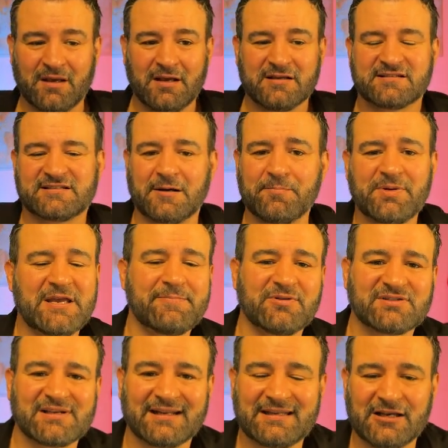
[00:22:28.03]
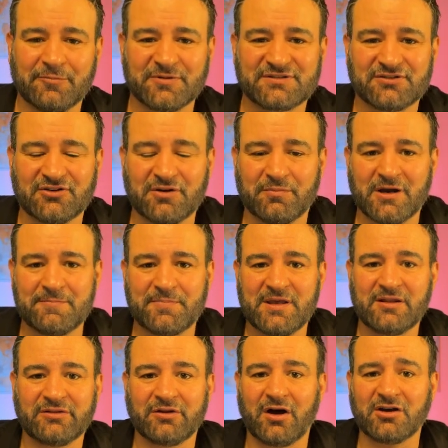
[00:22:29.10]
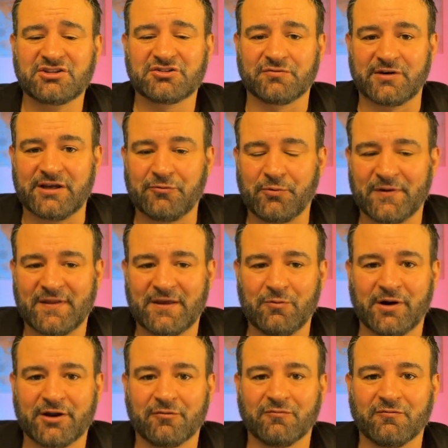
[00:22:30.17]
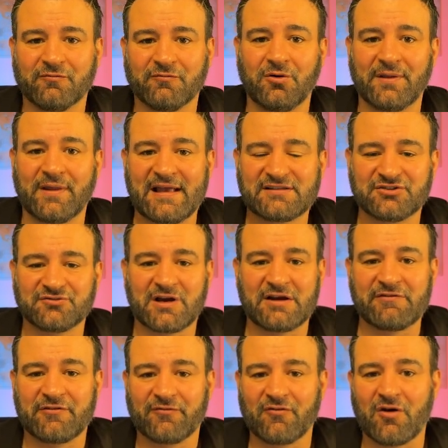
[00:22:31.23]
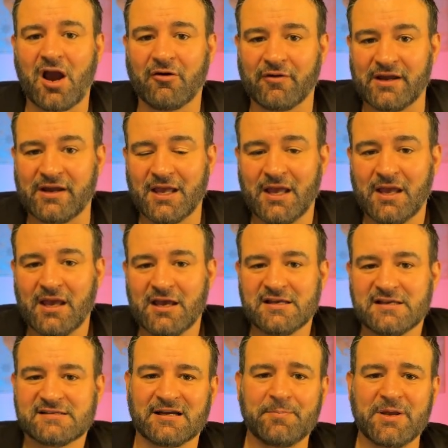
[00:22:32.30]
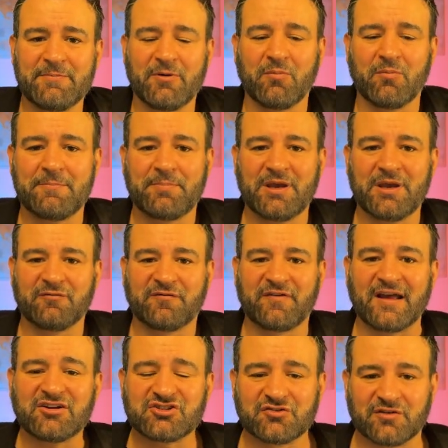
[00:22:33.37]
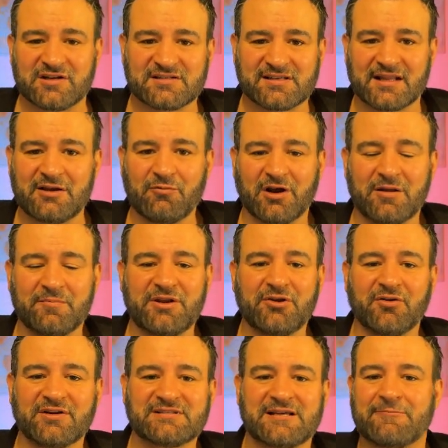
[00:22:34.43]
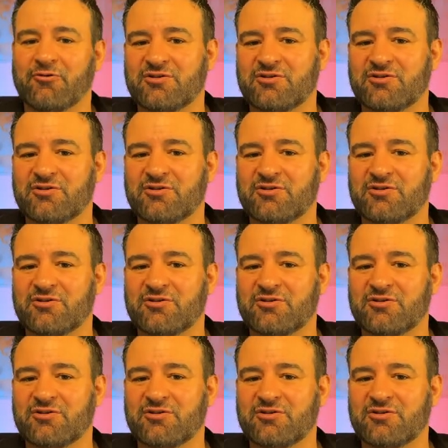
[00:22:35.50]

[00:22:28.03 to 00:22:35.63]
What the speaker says: Some people's ideal persona might be luxury, where they want a Rolex and drive a Ferrari. Some people might be adventurous, and they want to be known as that